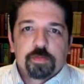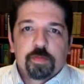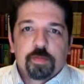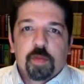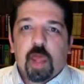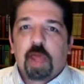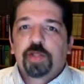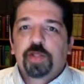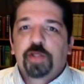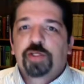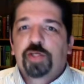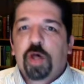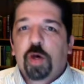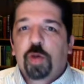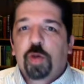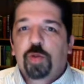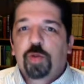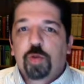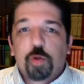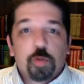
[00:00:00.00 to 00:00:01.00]
And so
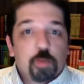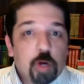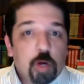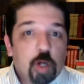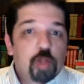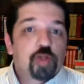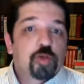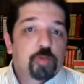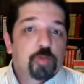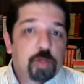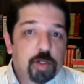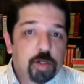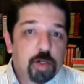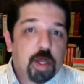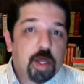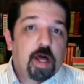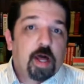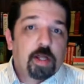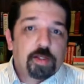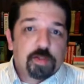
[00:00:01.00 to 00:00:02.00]
through multiple
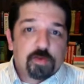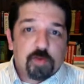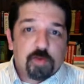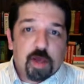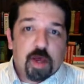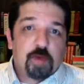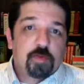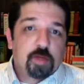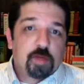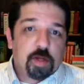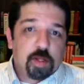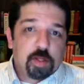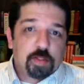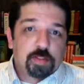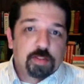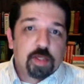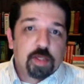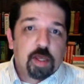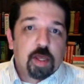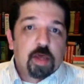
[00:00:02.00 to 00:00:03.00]
lines of
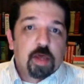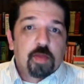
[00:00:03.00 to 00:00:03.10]
evidence,